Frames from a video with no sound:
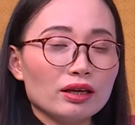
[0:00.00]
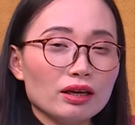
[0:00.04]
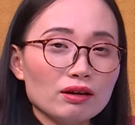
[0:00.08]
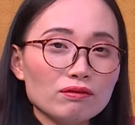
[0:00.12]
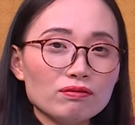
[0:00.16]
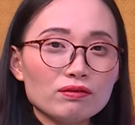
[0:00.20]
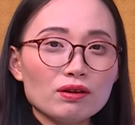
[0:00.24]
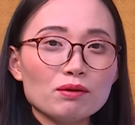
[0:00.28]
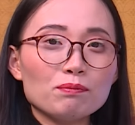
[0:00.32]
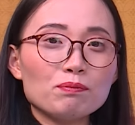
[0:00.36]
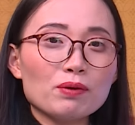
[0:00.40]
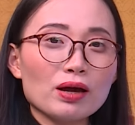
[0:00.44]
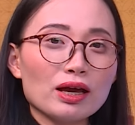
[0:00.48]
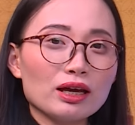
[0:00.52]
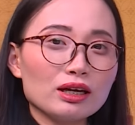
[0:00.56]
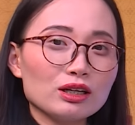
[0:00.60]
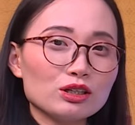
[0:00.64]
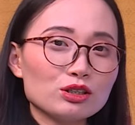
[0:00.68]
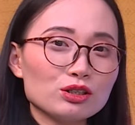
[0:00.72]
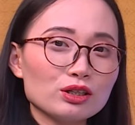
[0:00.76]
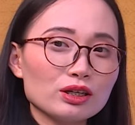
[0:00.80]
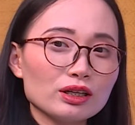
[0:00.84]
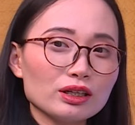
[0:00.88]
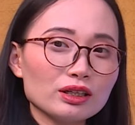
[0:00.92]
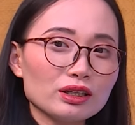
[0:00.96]
if the
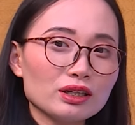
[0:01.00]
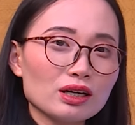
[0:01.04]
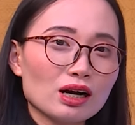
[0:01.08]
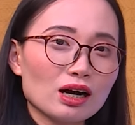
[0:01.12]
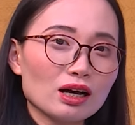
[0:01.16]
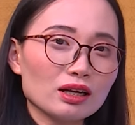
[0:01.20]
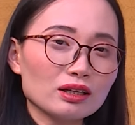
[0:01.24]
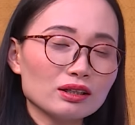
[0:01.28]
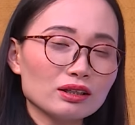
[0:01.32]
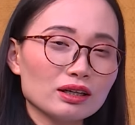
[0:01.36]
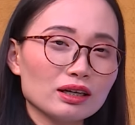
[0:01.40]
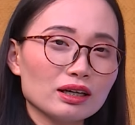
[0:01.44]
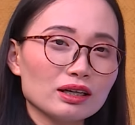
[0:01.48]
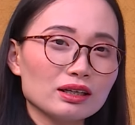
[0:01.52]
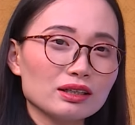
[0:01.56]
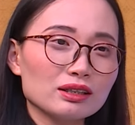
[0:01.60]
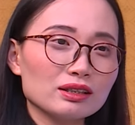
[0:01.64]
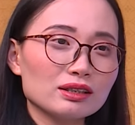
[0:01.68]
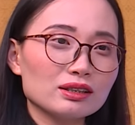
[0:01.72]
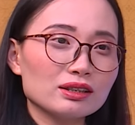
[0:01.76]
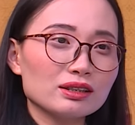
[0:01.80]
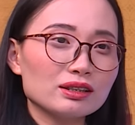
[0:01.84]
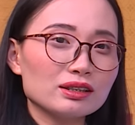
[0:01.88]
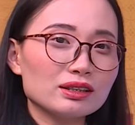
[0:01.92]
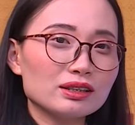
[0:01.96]
patient got a
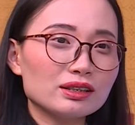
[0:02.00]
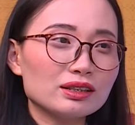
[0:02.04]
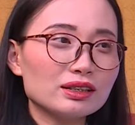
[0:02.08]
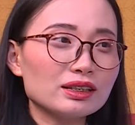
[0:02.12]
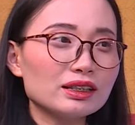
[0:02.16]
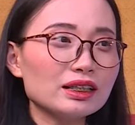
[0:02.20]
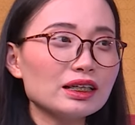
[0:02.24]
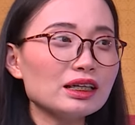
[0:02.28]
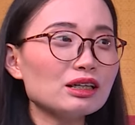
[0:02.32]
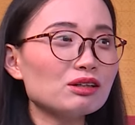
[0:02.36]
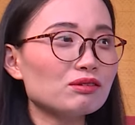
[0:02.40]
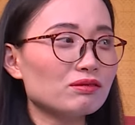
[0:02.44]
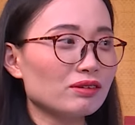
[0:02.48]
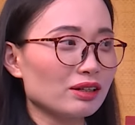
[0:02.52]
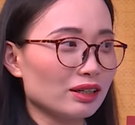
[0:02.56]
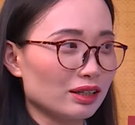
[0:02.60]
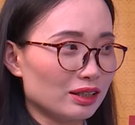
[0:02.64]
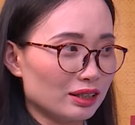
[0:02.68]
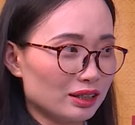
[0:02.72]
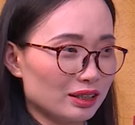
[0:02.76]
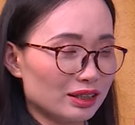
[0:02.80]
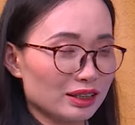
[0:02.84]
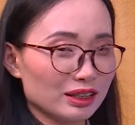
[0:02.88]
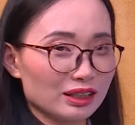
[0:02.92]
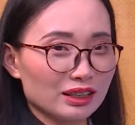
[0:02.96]

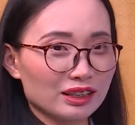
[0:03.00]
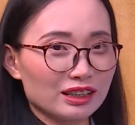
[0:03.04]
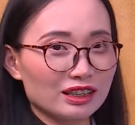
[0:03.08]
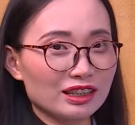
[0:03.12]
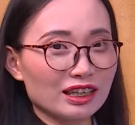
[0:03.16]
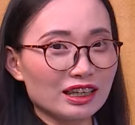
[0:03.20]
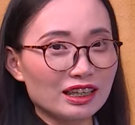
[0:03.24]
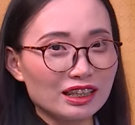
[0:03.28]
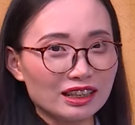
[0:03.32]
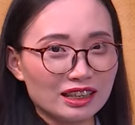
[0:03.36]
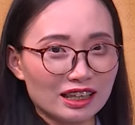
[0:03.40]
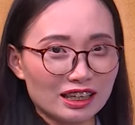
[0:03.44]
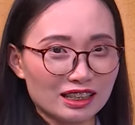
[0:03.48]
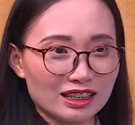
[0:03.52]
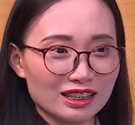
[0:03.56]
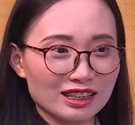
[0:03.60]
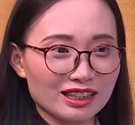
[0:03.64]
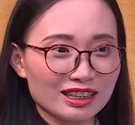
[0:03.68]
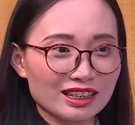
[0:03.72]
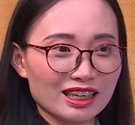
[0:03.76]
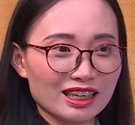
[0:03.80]
serious sickness